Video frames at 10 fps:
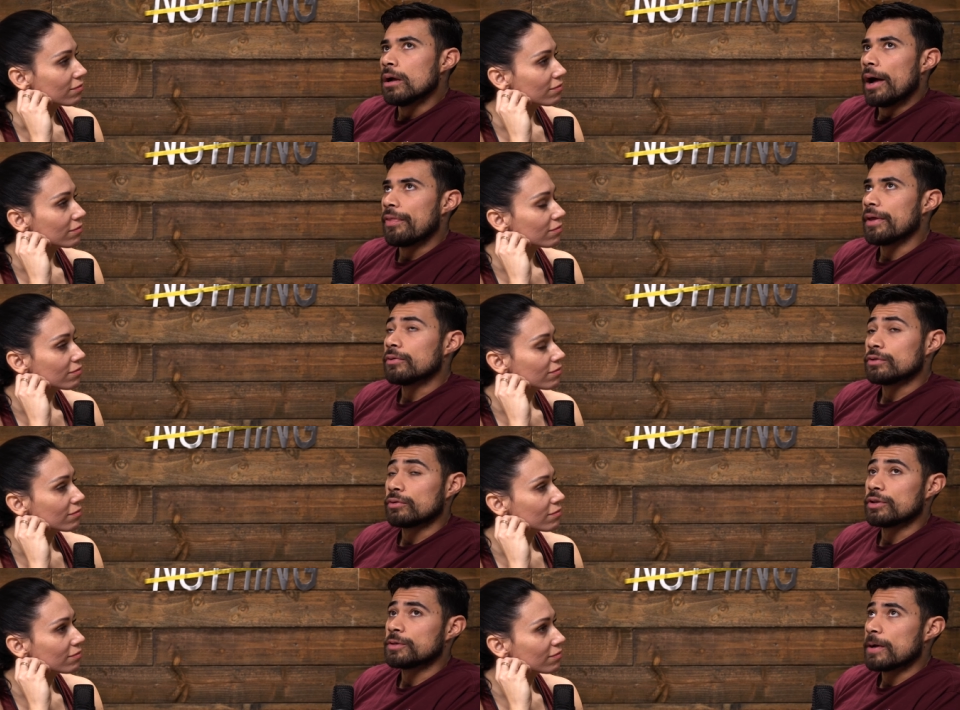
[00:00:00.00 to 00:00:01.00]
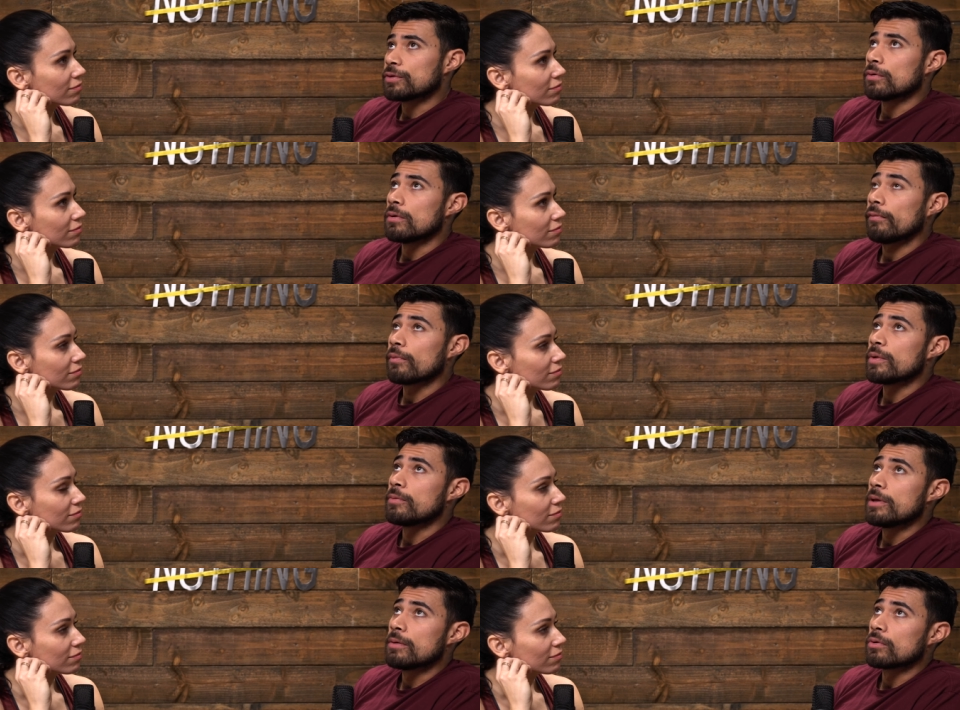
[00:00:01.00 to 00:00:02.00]
Speaker 1: I think it was really special for
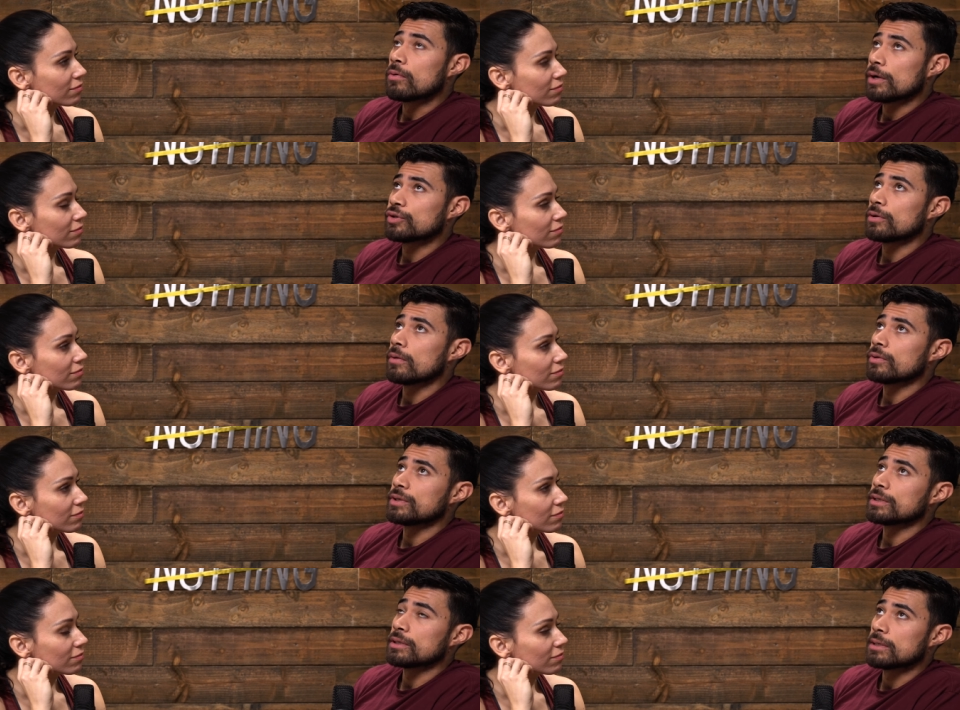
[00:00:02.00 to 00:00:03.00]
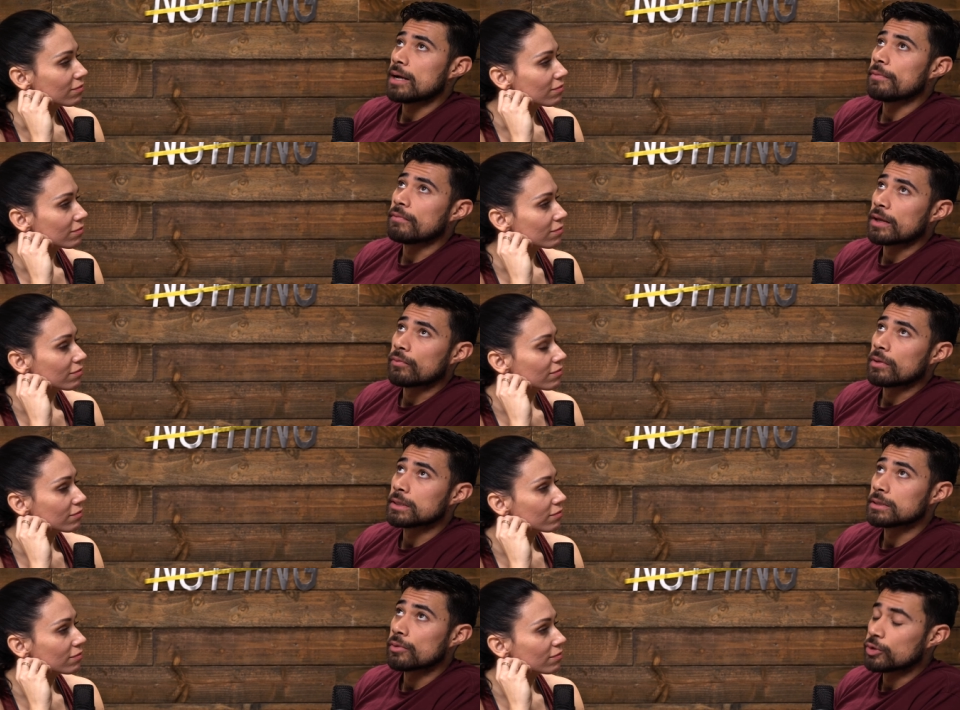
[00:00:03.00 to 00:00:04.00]
me to be able to question all those things on top of, like,
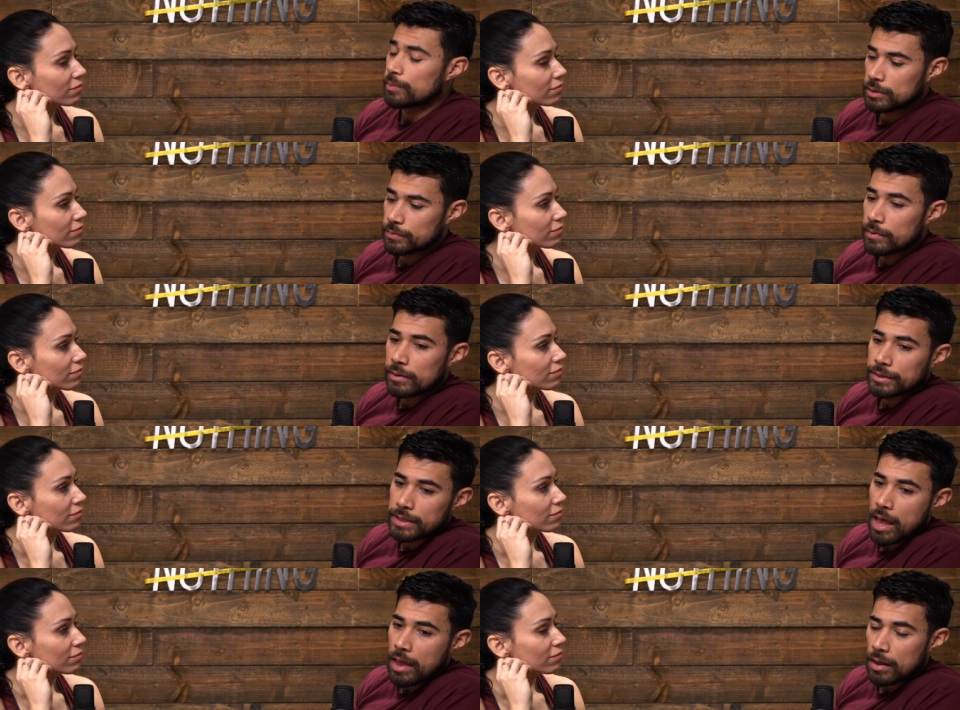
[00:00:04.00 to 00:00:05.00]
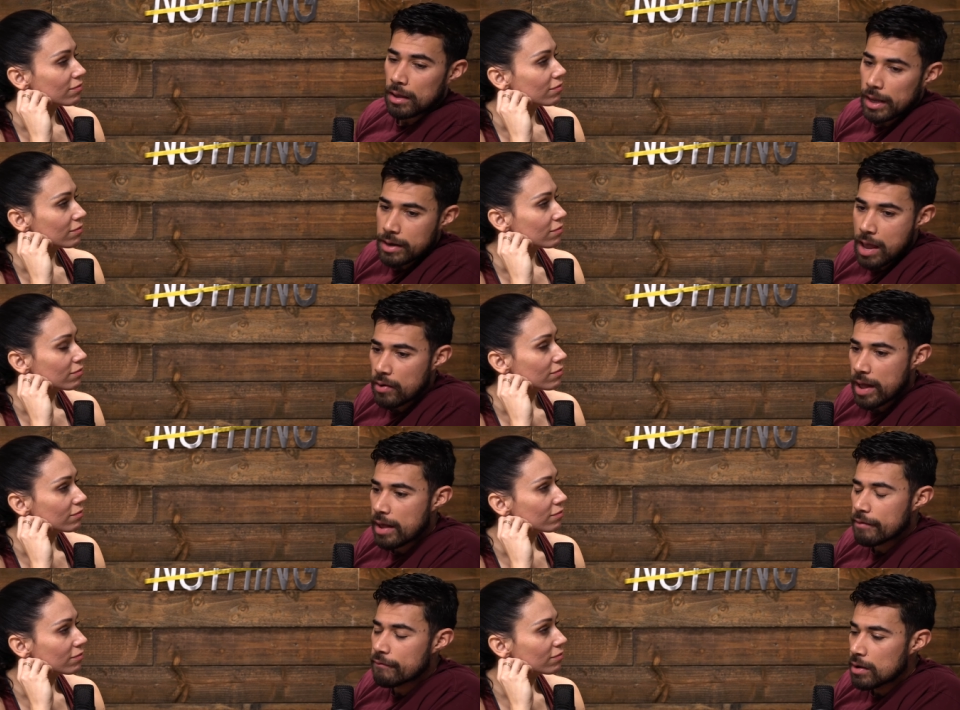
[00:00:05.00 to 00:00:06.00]
realizing the responsibilities that I now
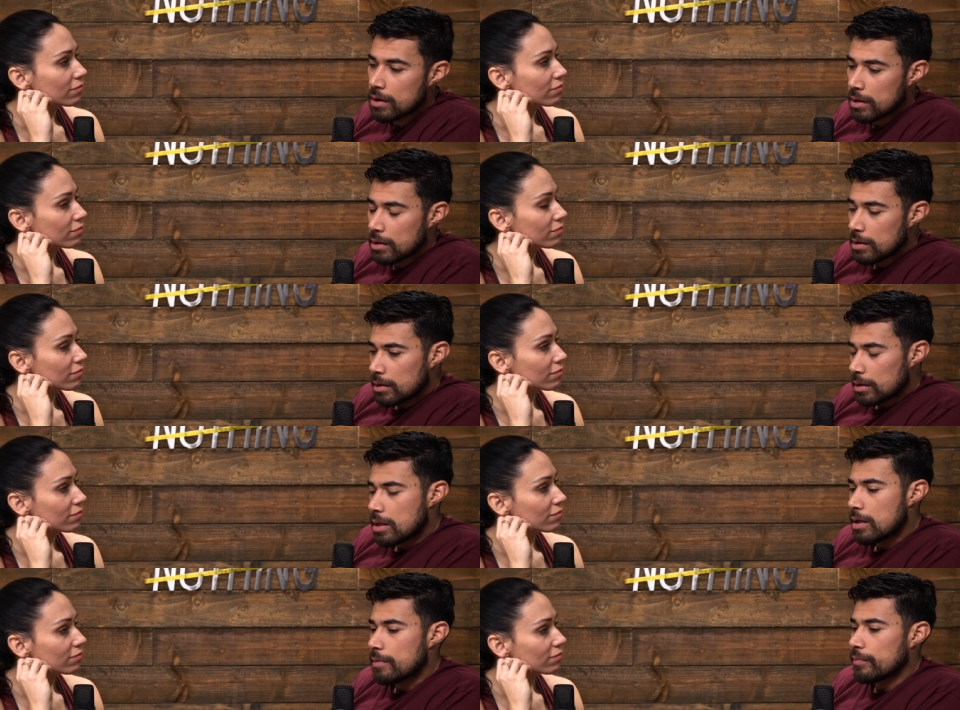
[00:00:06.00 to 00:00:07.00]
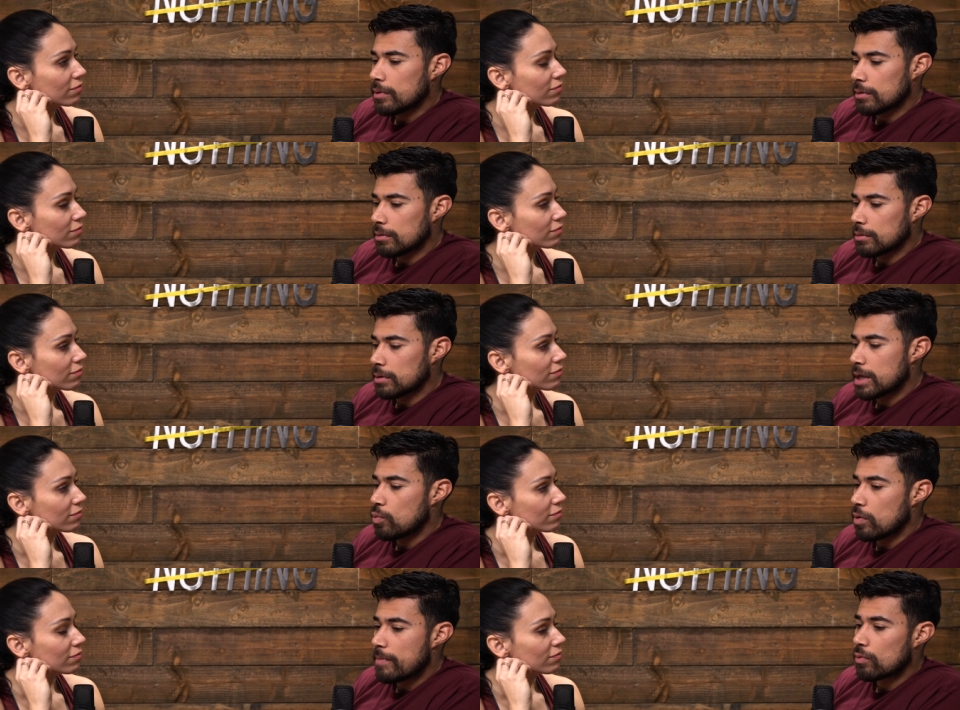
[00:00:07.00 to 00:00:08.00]
have um,
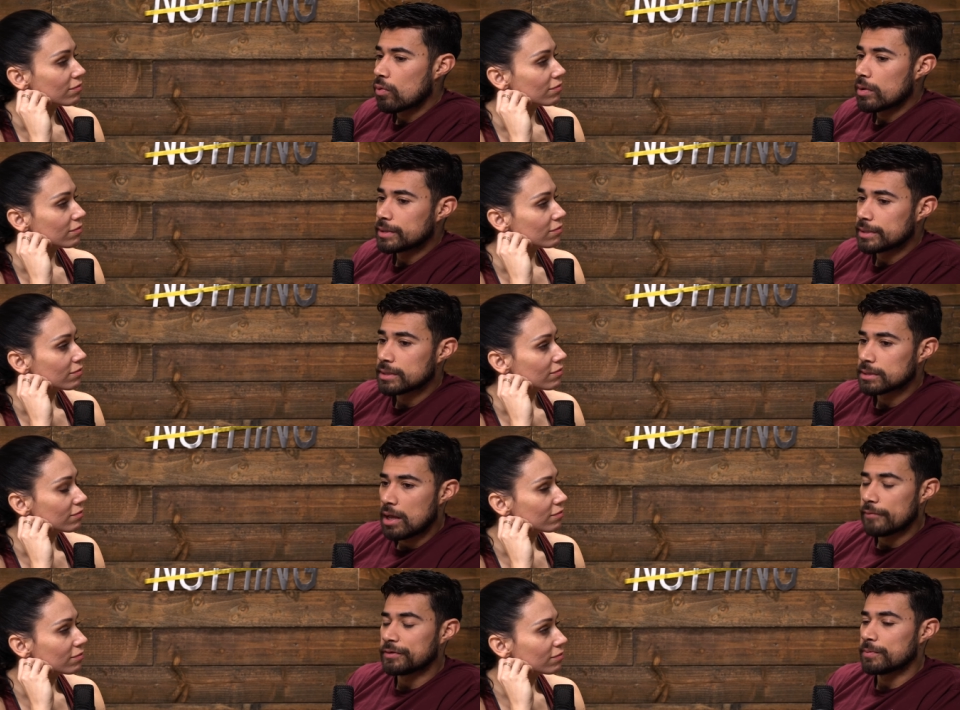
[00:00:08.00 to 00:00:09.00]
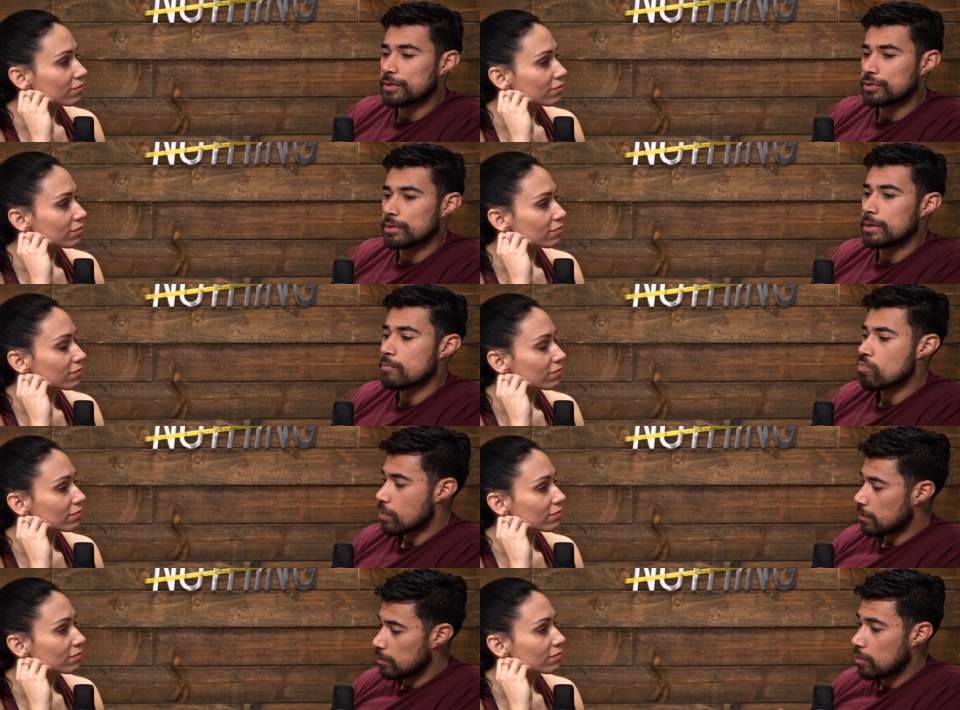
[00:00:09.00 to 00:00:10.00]
and what my role is in this life, especially
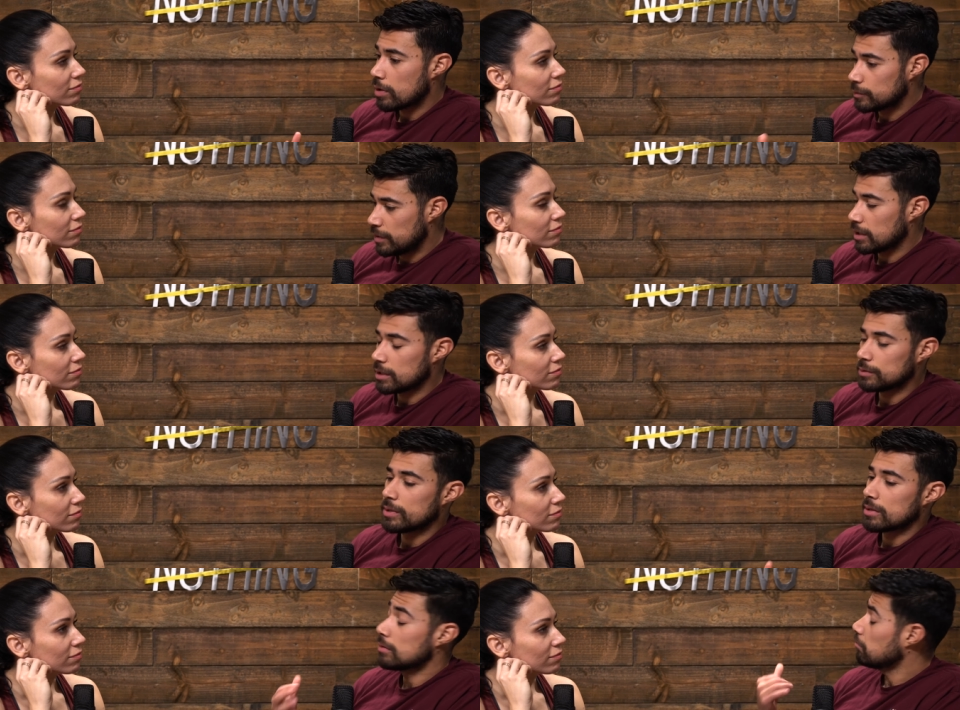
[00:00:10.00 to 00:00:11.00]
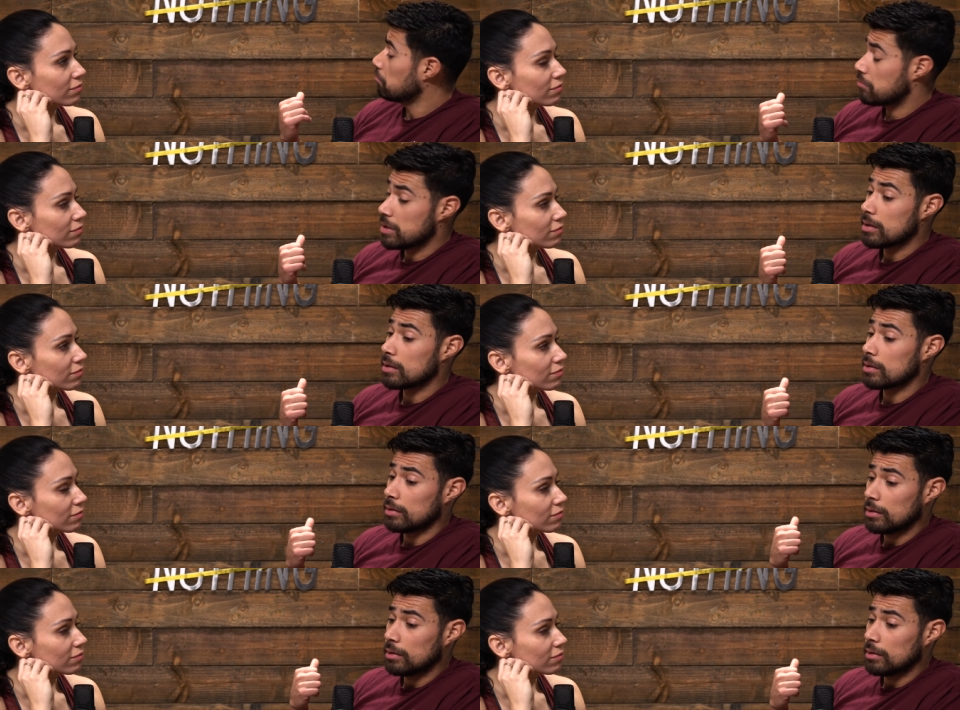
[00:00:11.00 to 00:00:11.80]
one is being a husband, being